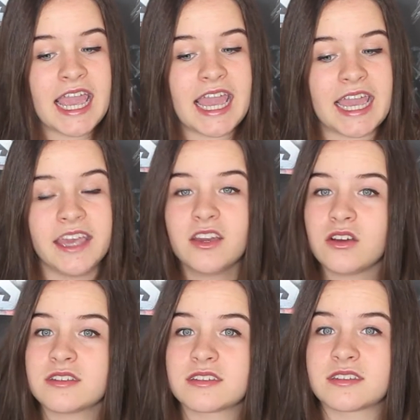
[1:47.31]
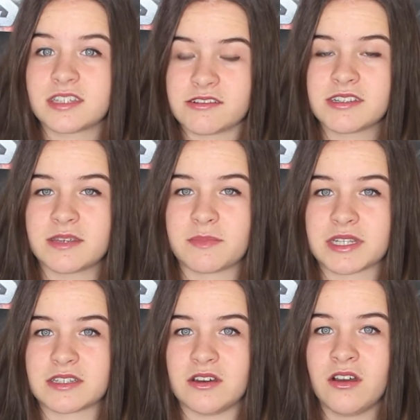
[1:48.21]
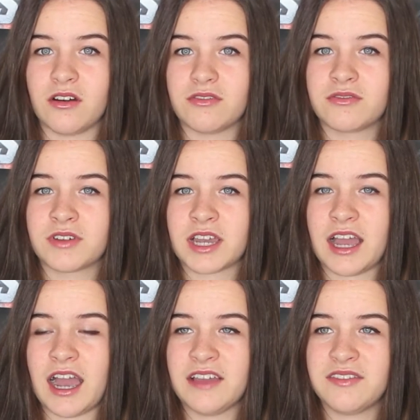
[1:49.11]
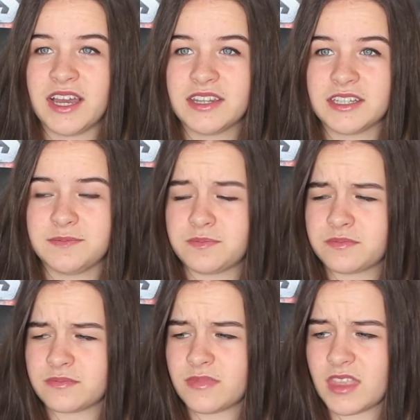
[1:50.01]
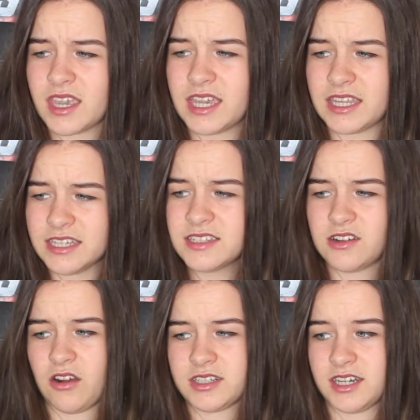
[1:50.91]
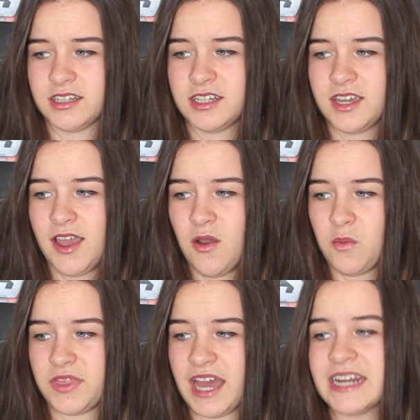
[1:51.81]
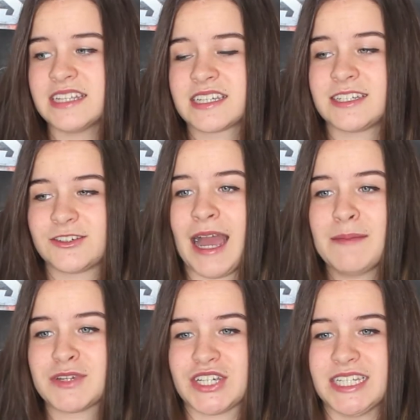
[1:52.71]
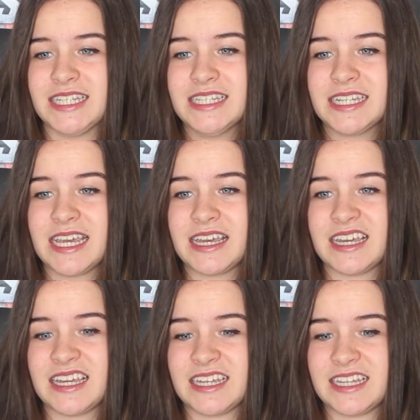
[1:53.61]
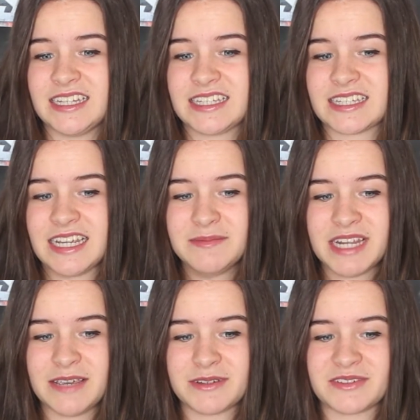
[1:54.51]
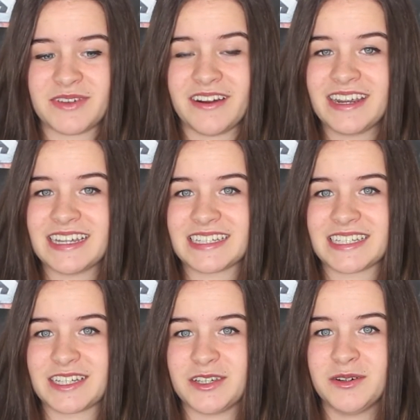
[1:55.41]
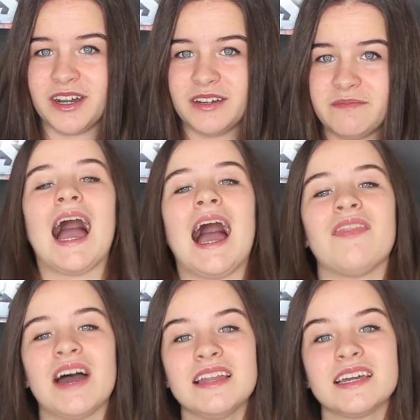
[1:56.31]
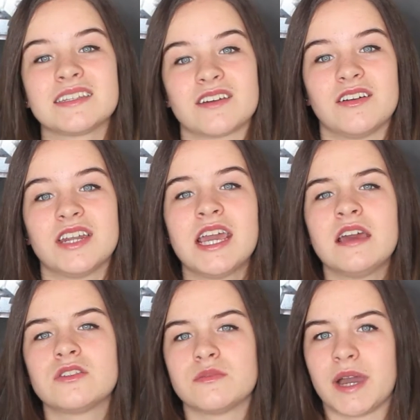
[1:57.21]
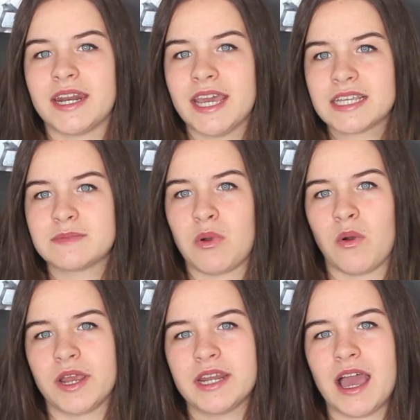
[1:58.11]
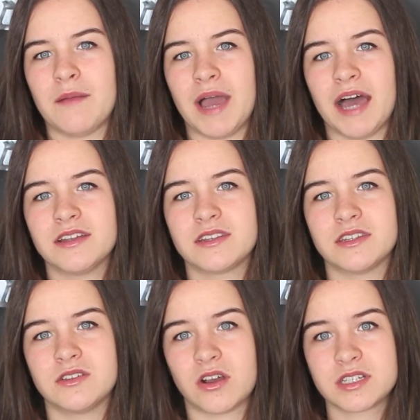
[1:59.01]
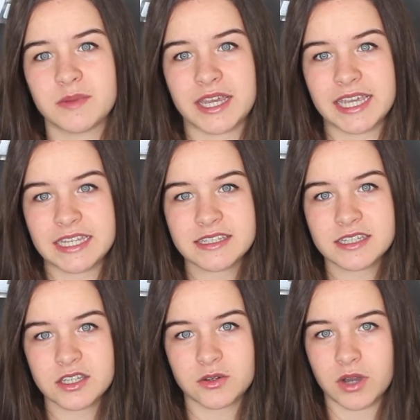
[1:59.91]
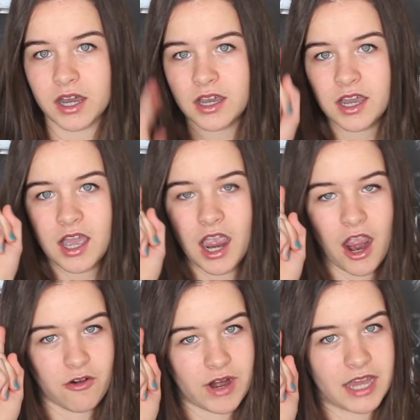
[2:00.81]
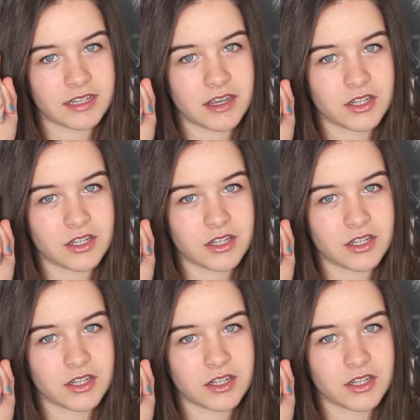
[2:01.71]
he got seriously pissed off. I found that this Doctor, without his contraptions, it seemed he was very insecure. And that leads on to my next point about the Doctor being insecure around